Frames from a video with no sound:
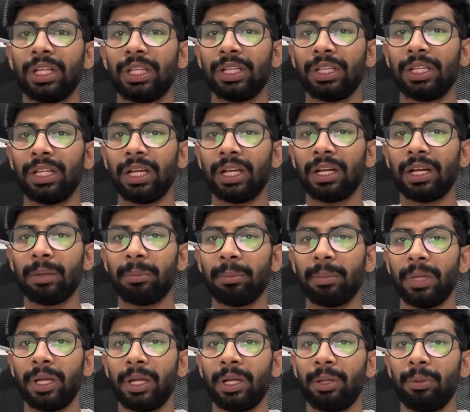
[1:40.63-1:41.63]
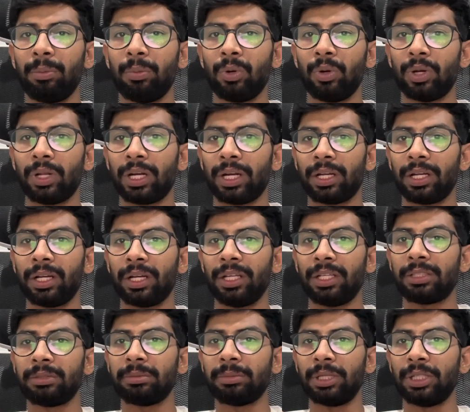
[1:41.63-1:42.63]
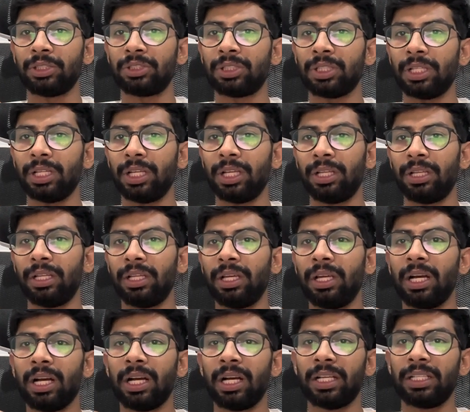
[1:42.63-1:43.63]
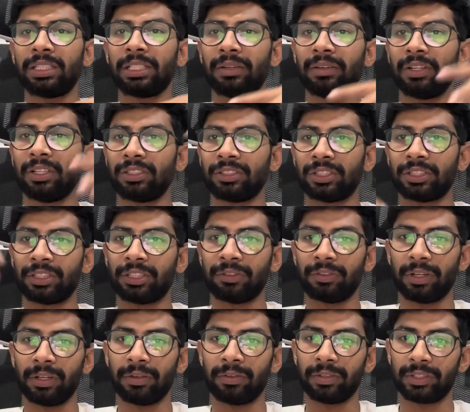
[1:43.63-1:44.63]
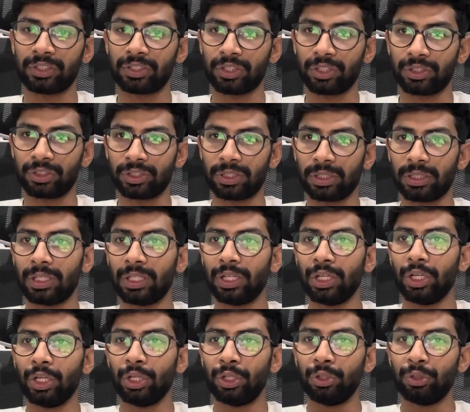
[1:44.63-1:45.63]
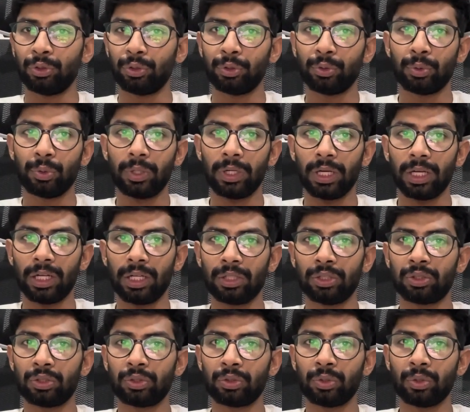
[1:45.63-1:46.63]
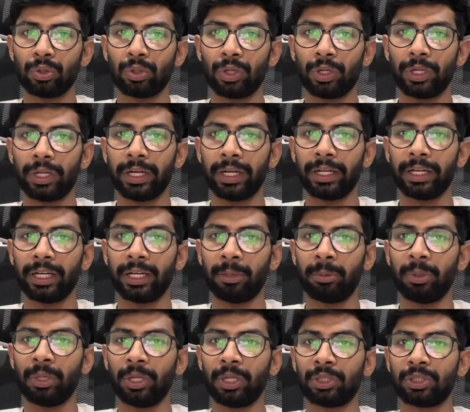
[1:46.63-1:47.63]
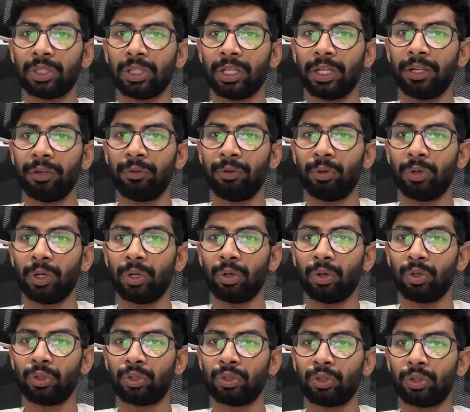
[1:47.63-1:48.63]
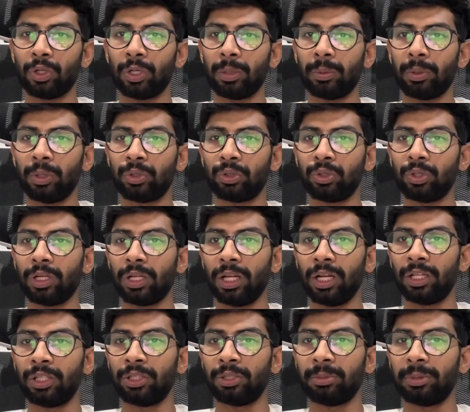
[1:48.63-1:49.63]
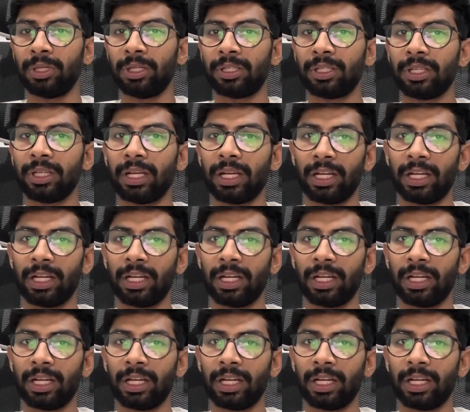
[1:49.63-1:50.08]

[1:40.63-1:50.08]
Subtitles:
There are many more categories mentioned in the I-765 instruction. You should also contact an immigration lawyer if you are not sure about your eligibility